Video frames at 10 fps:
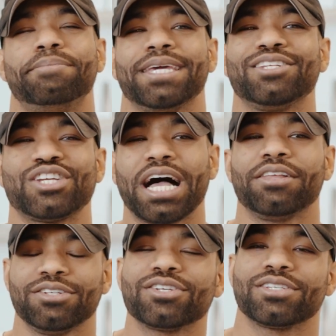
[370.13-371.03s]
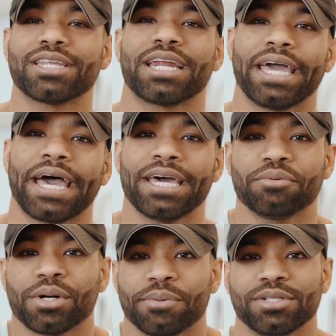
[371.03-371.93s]
big challenges that I had
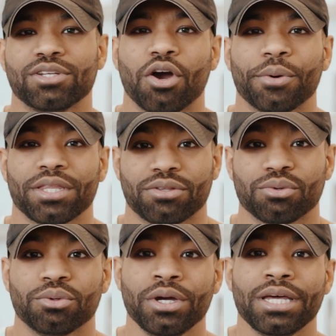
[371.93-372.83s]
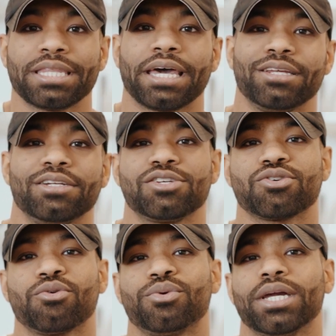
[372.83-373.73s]
when I was going through that
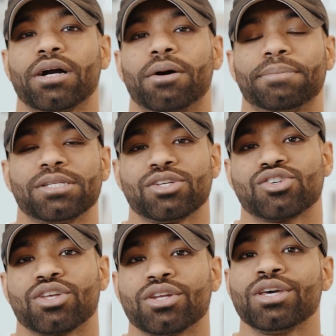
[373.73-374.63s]
initial recomposition